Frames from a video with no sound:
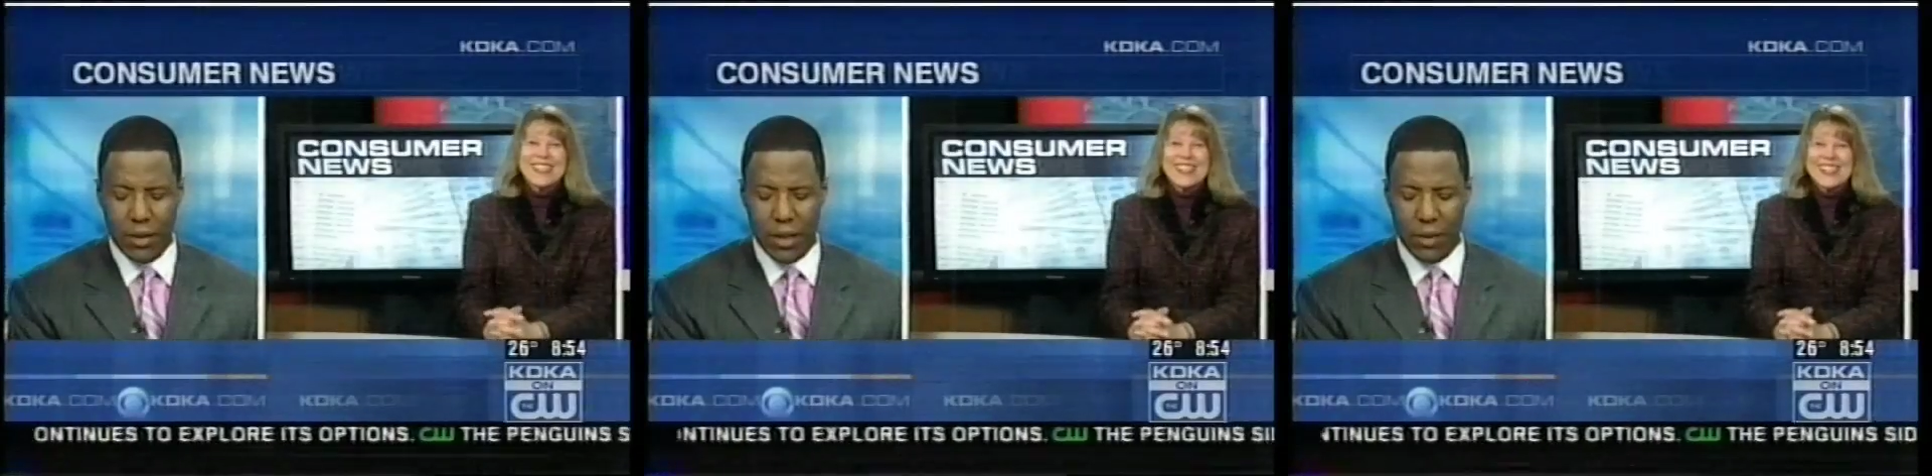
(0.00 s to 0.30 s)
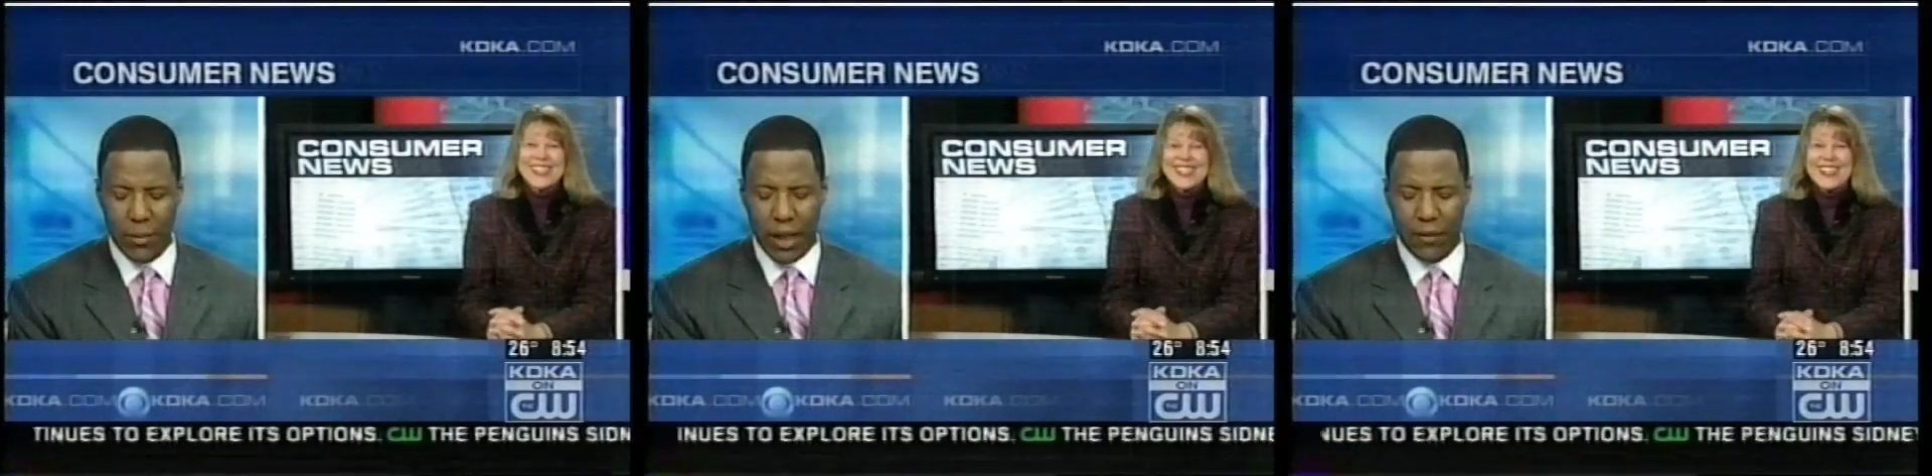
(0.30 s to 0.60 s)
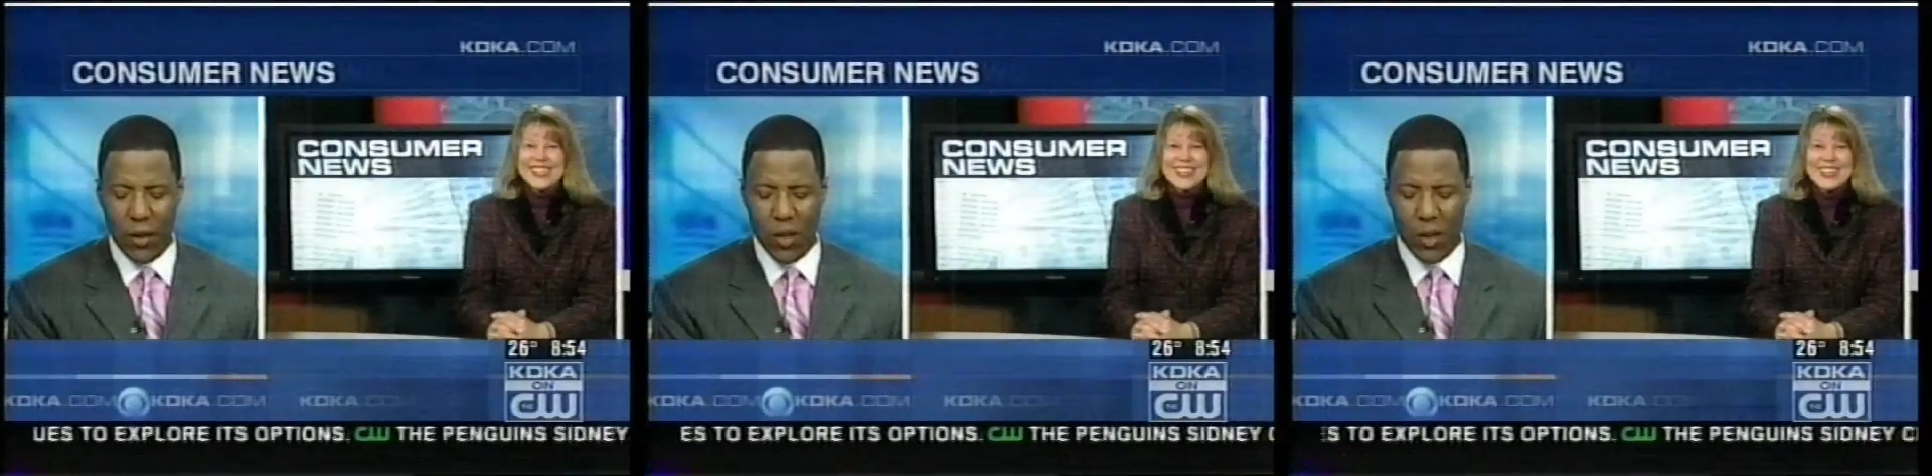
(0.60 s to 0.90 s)
Tell me,
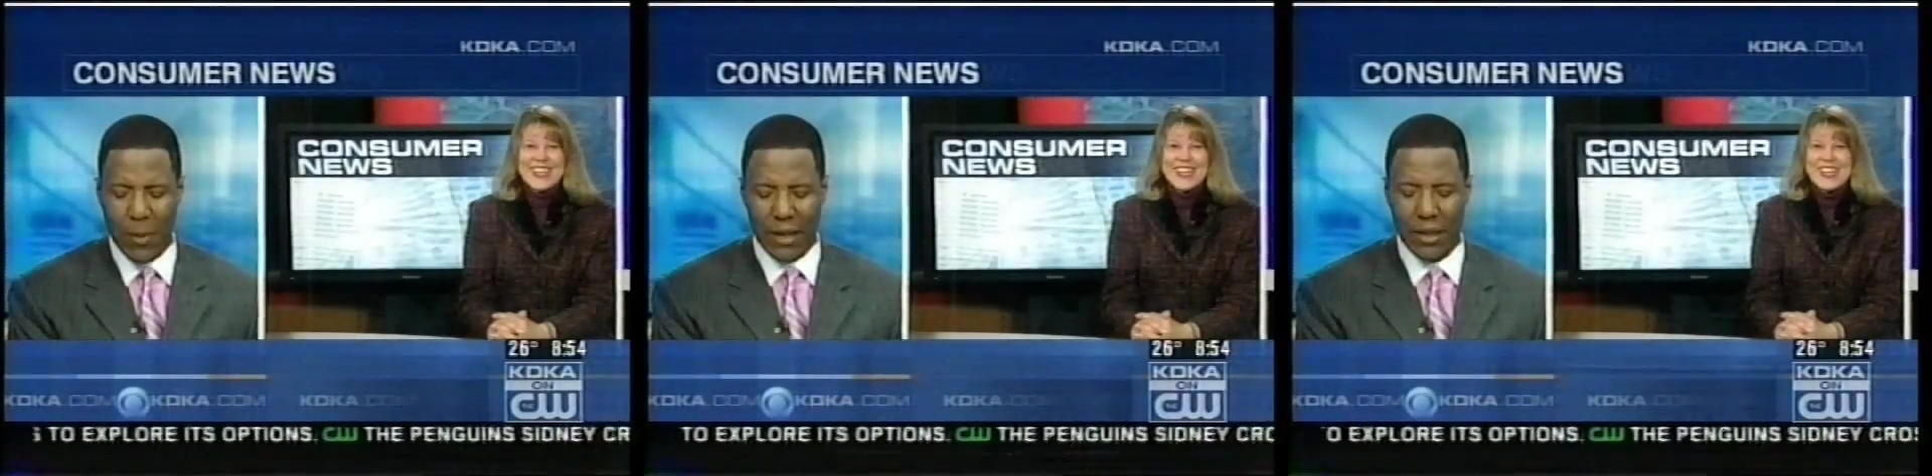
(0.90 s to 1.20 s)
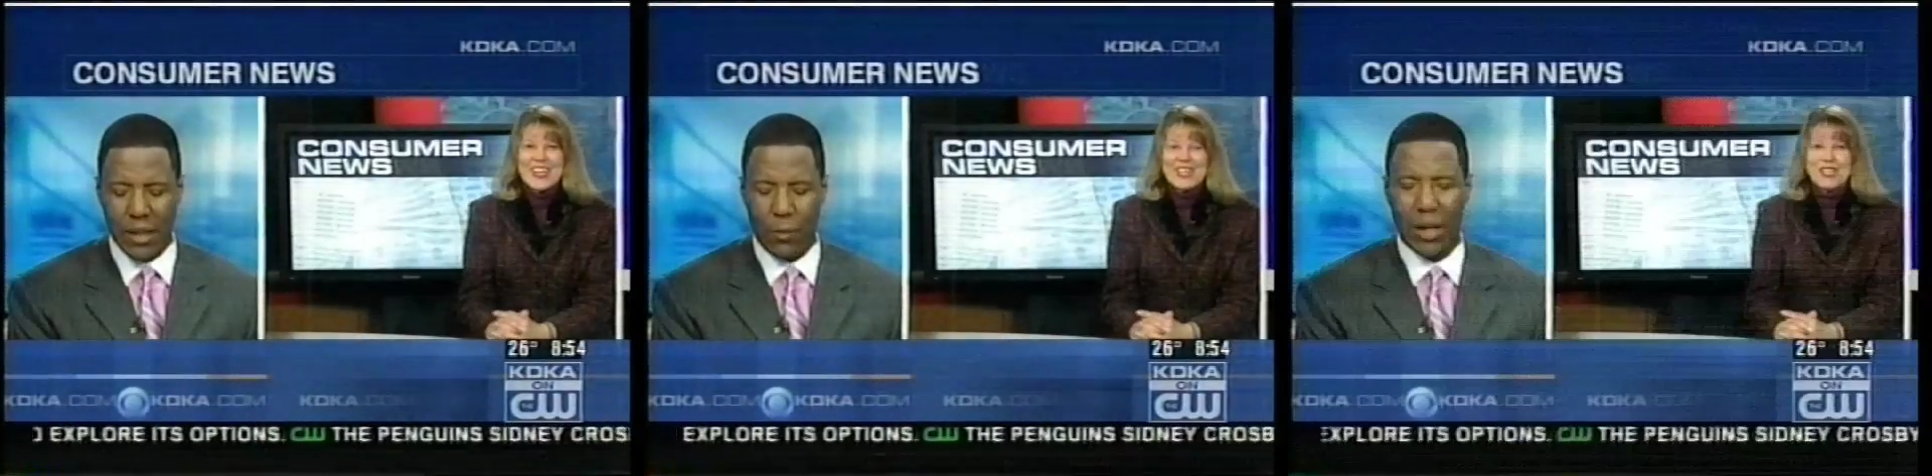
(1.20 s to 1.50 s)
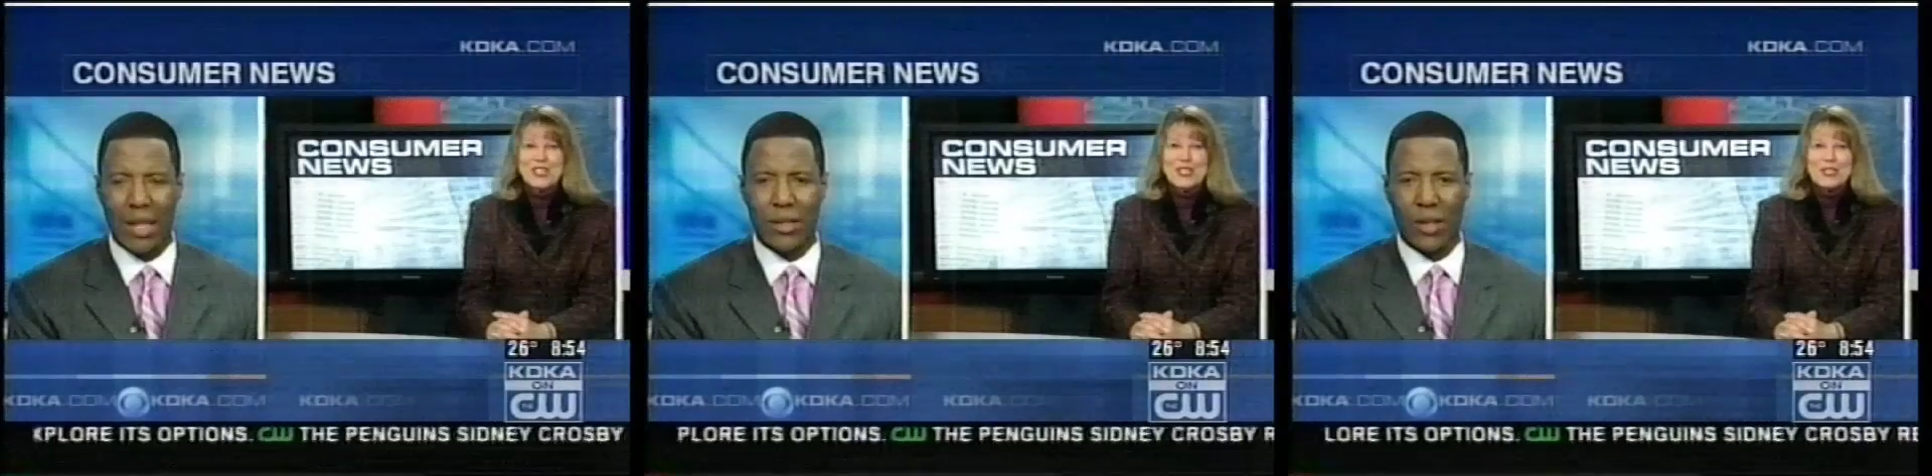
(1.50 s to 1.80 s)
if you suspect that
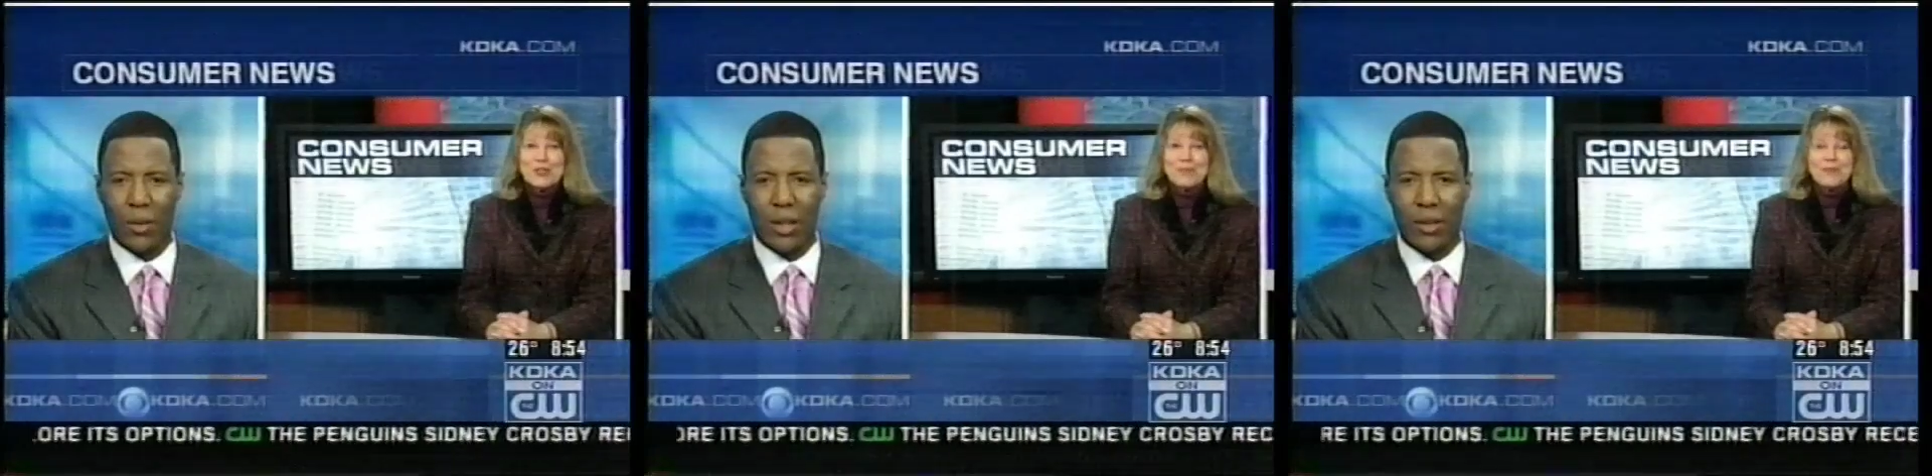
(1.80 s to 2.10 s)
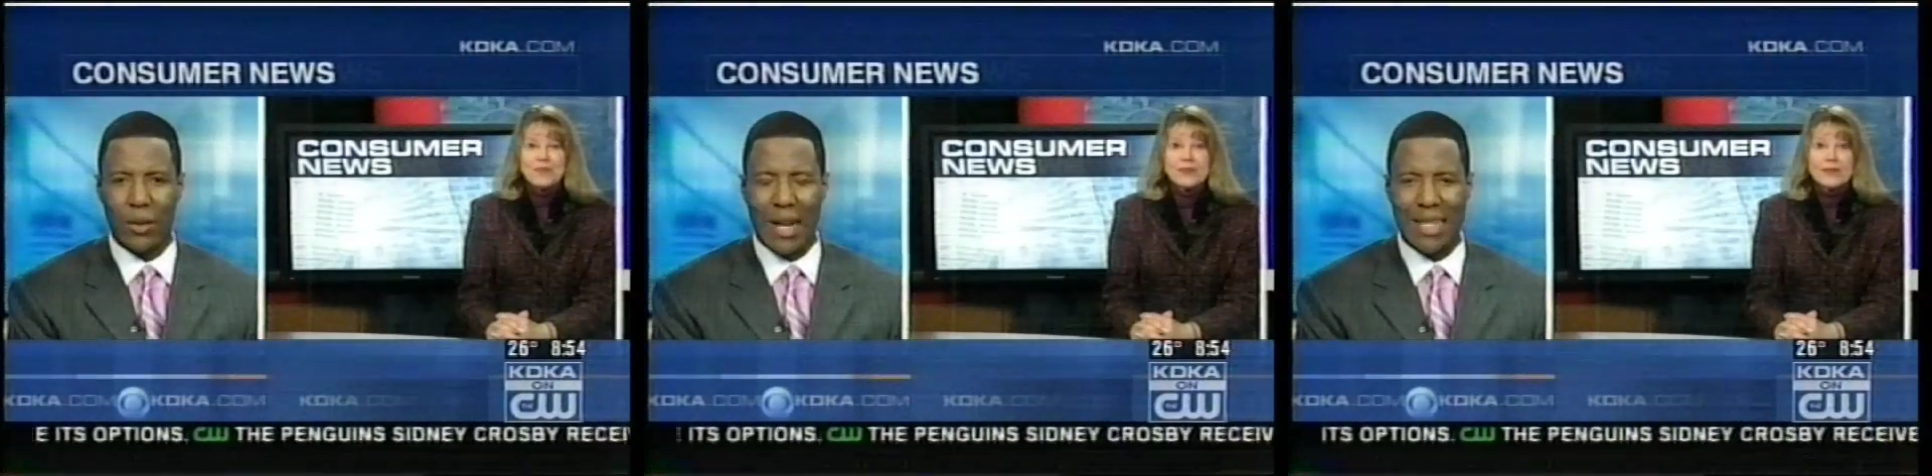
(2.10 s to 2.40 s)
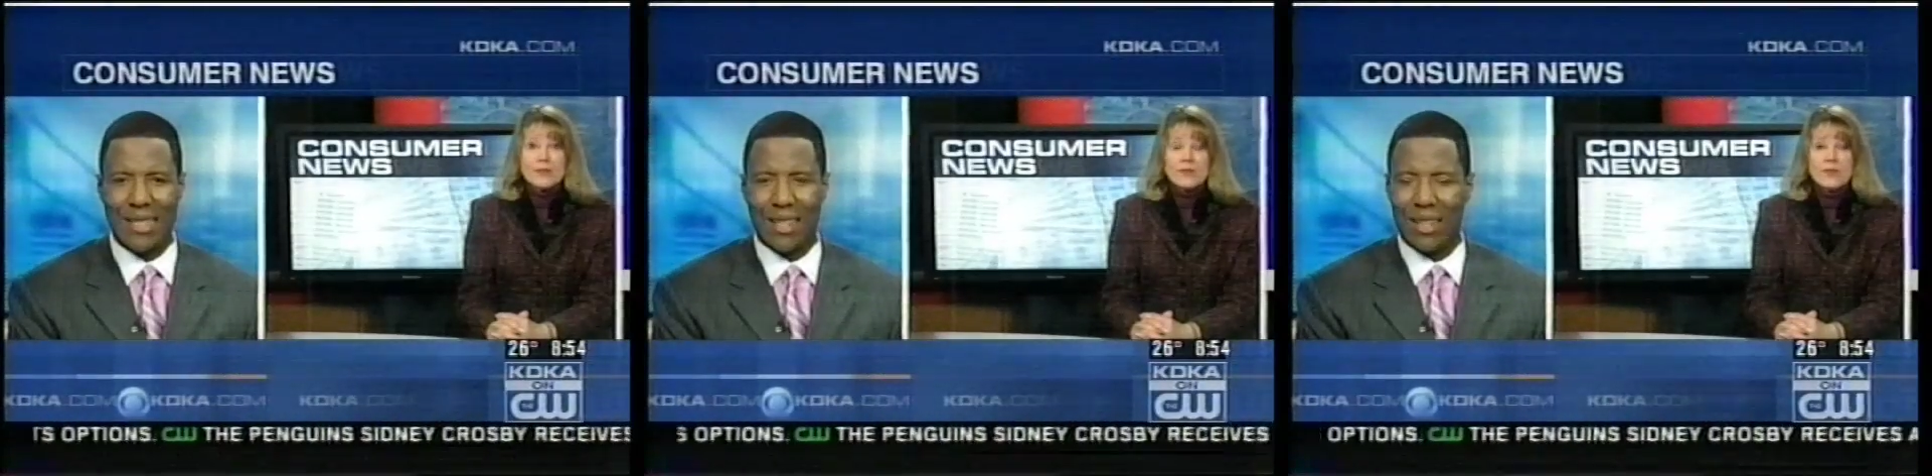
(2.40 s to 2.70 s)
someone has stolen your
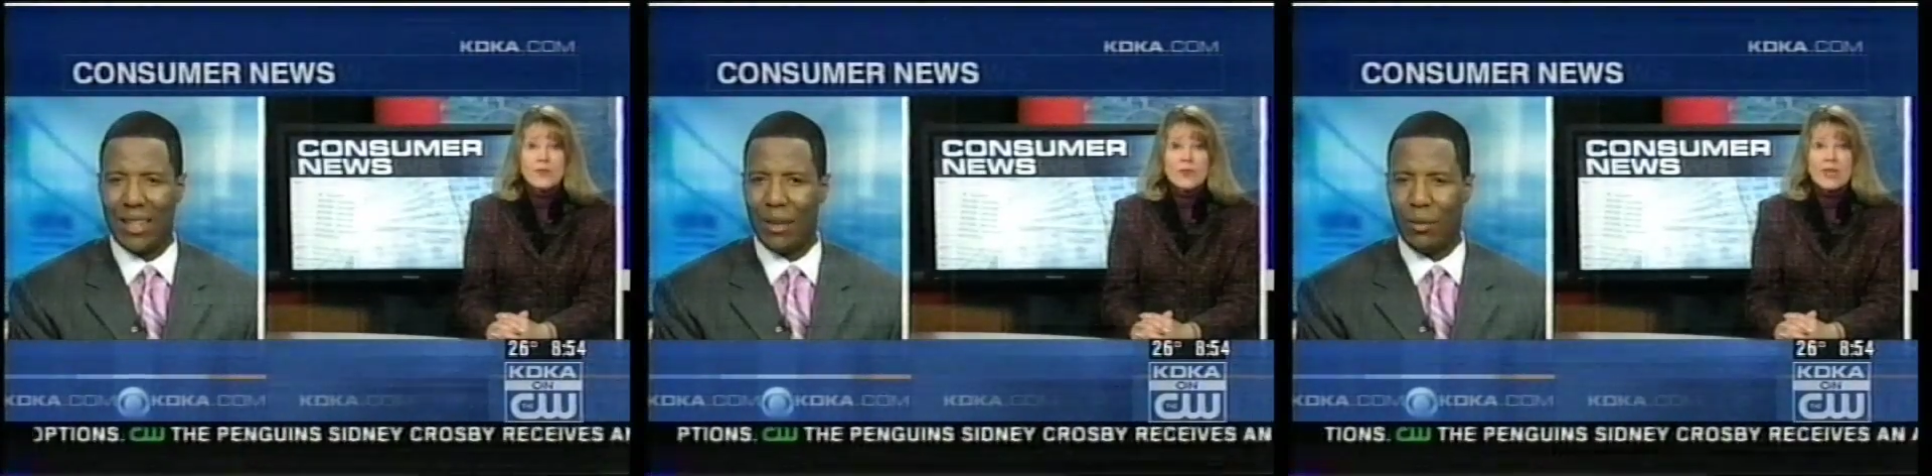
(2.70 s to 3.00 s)
identity,